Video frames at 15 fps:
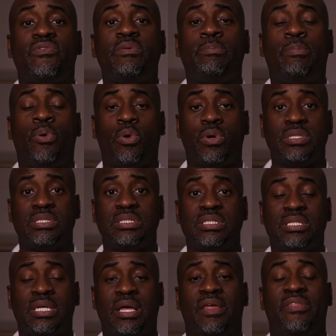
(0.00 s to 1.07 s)

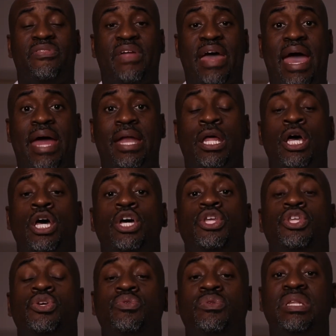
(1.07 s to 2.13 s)
importance that
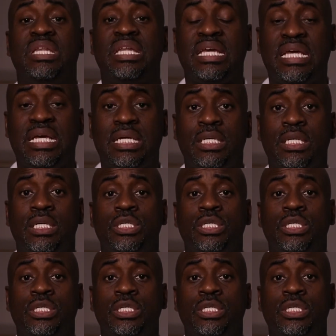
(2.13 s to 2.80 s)
you need